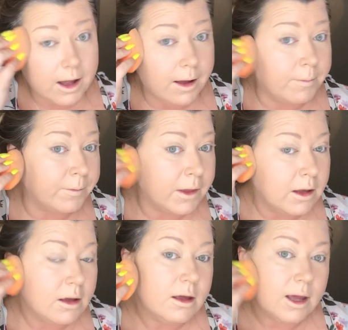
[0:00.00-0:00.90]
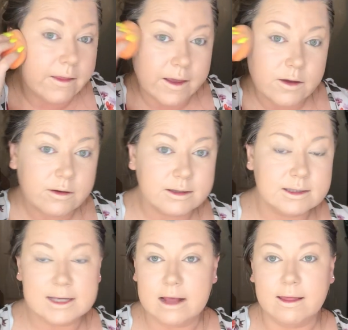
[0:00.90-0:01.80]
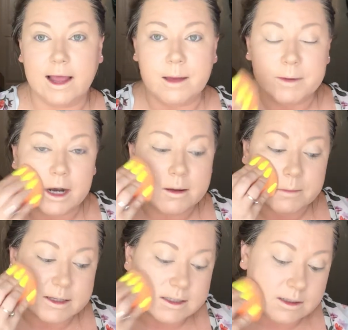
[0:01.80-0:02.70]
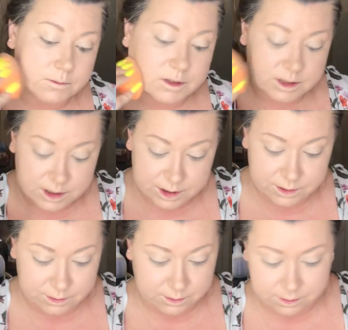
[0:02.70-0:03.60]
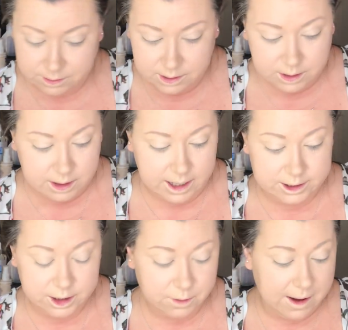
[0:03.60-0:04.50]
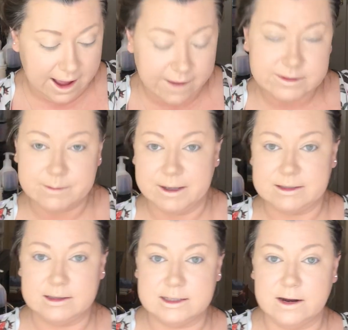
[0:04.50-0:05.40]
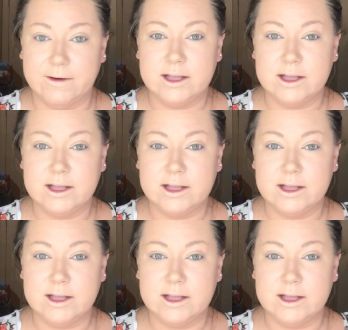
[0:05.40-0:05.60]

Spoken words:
And like you can tell, like, I mixed it with 2, and you don't have to mix this stuff.